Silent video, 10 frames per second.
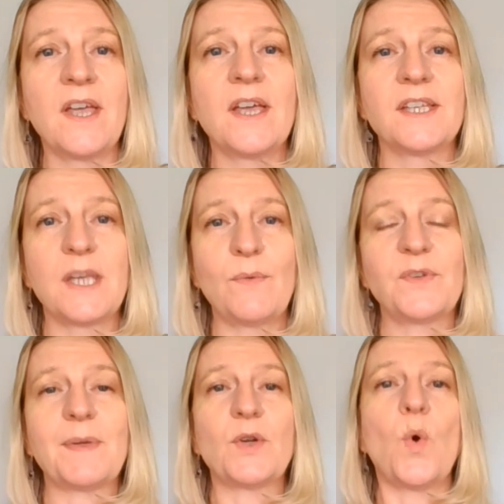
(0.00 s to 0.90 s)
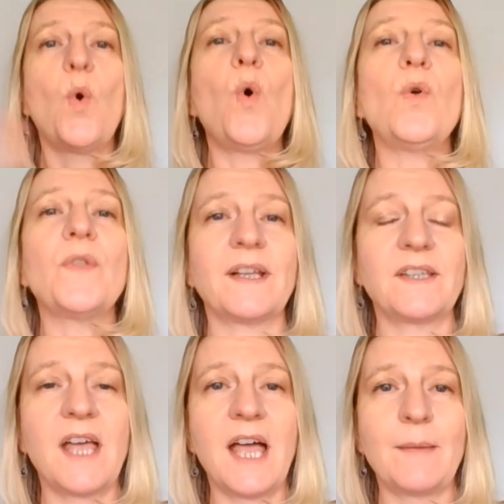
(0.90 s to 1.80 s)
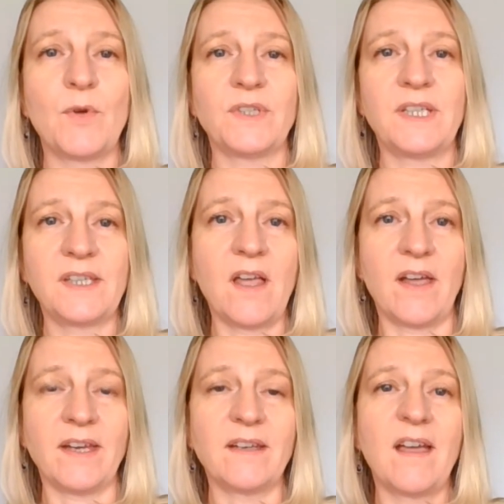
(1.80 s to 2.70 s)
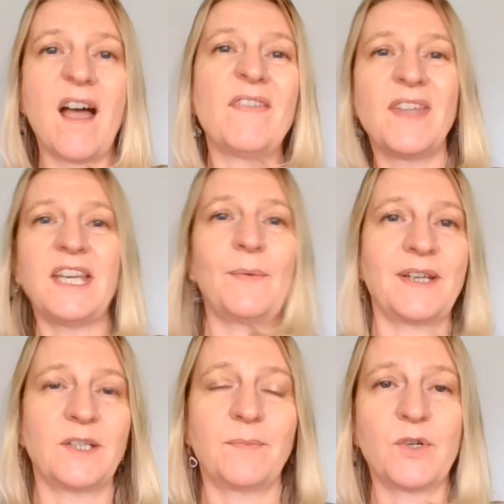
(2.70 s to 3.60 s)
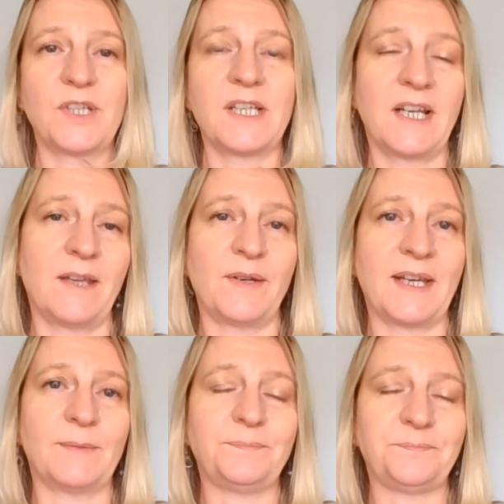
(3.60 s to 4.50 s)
So we spend all that time on design and then you end up cutting a load out.